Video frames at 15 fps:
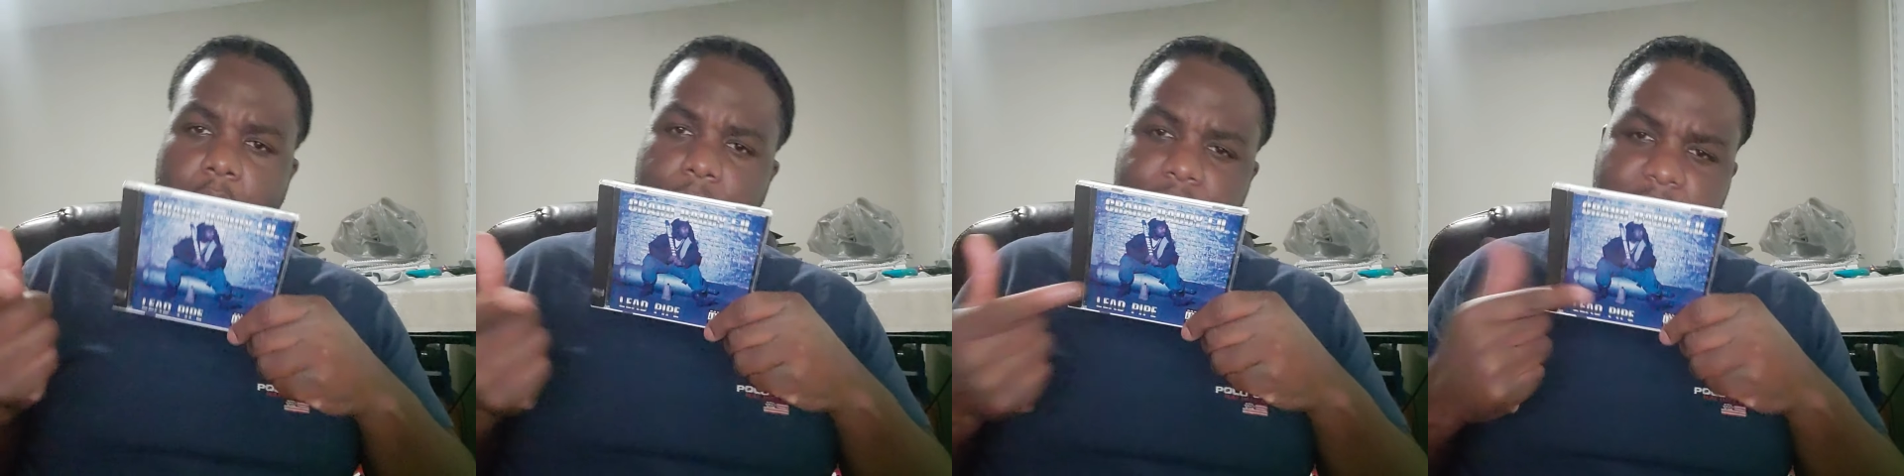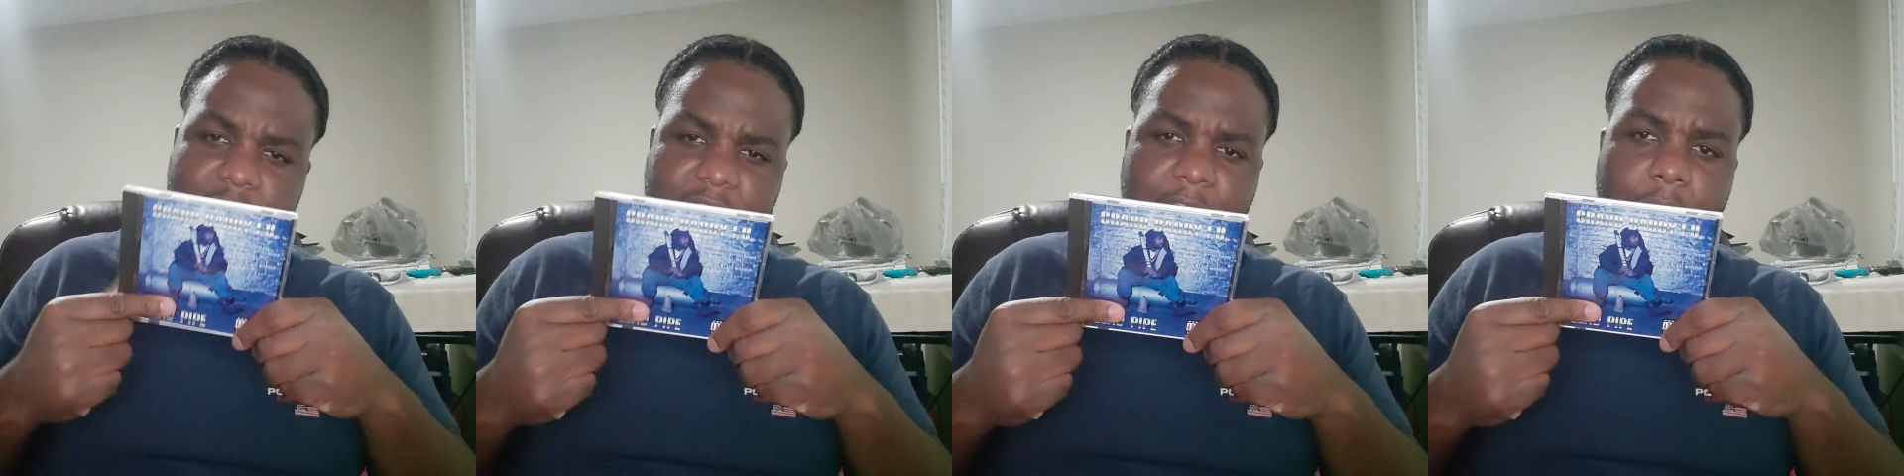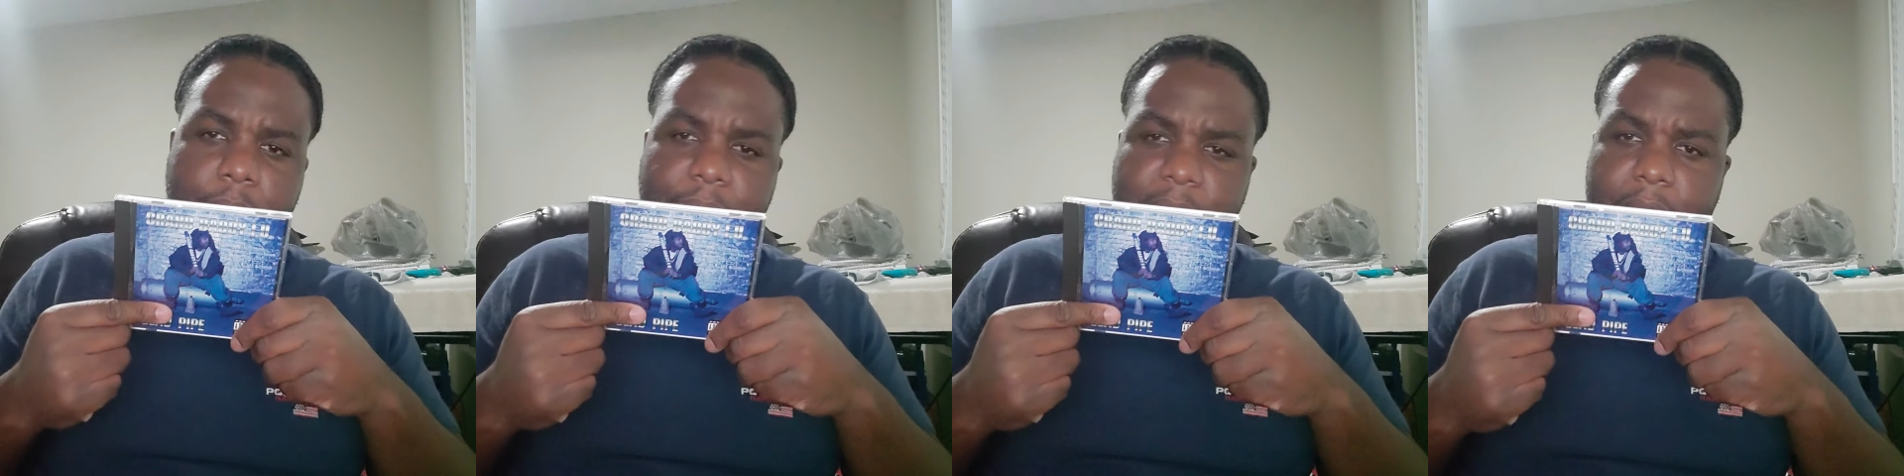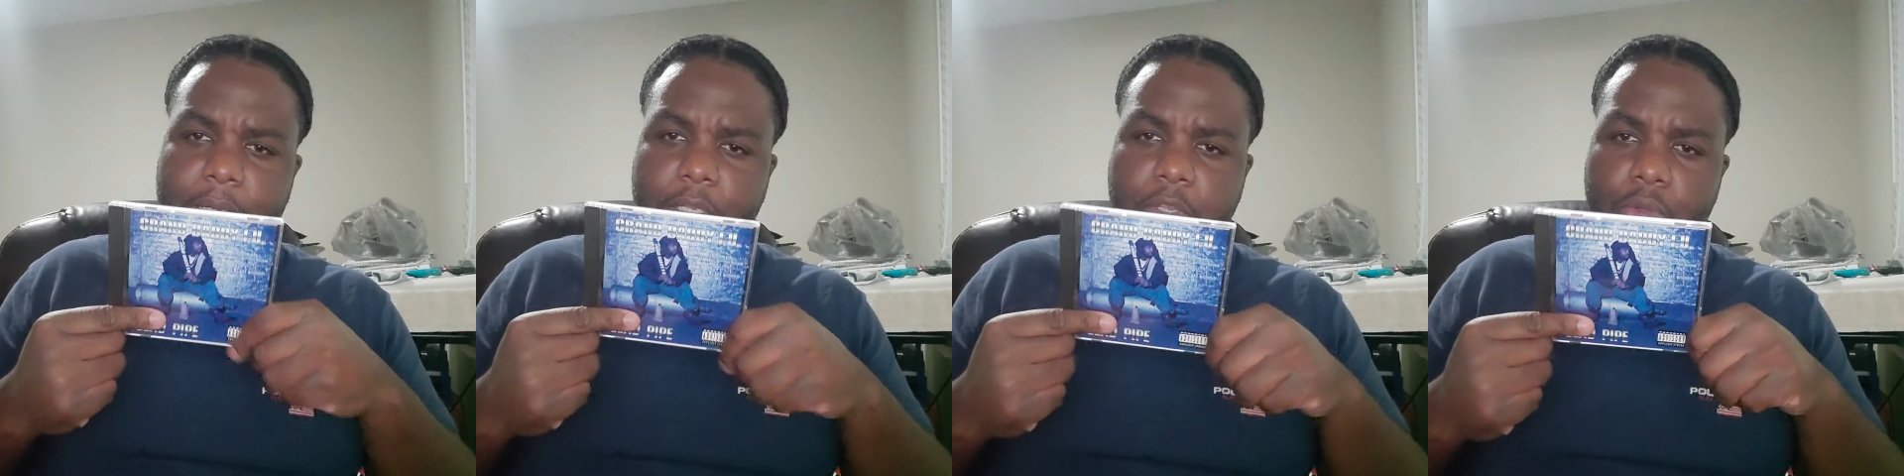This album
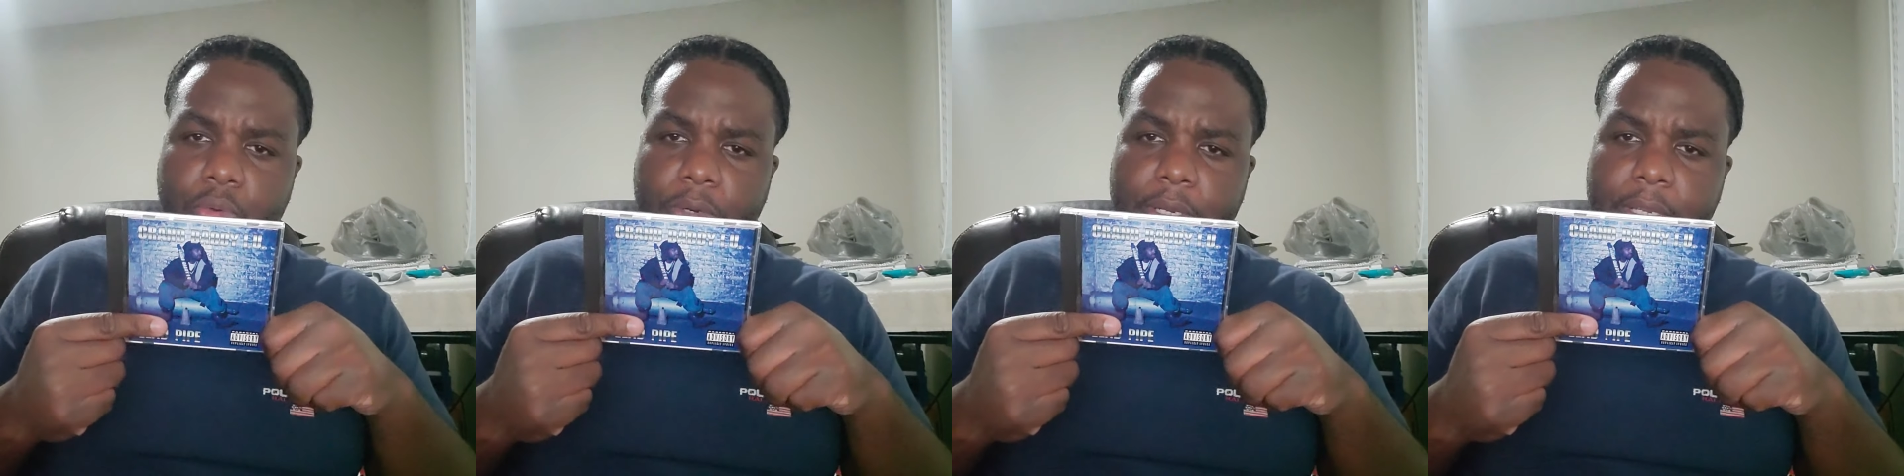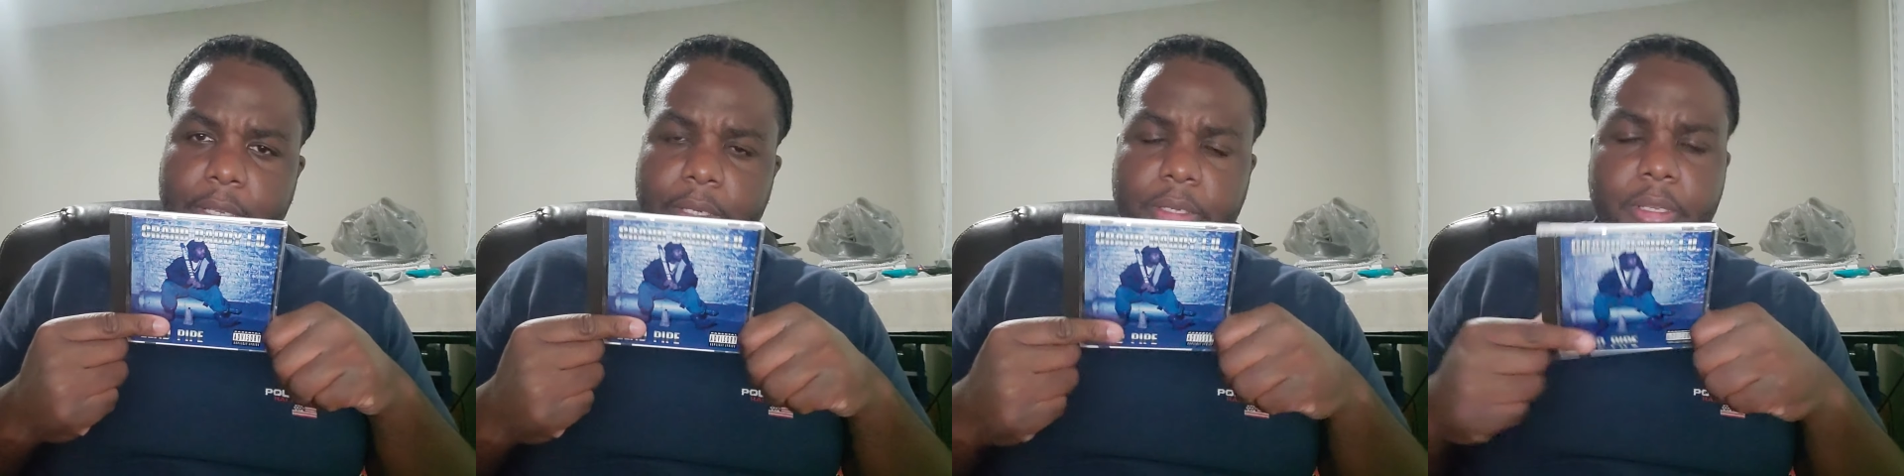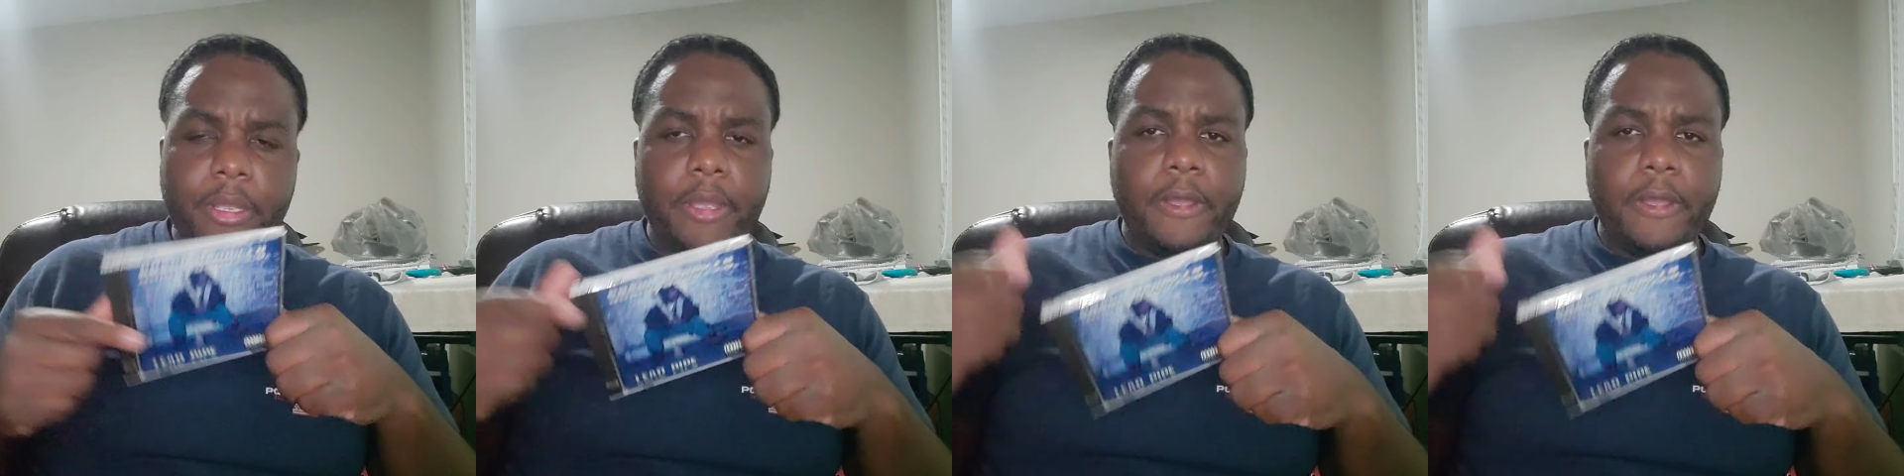being included,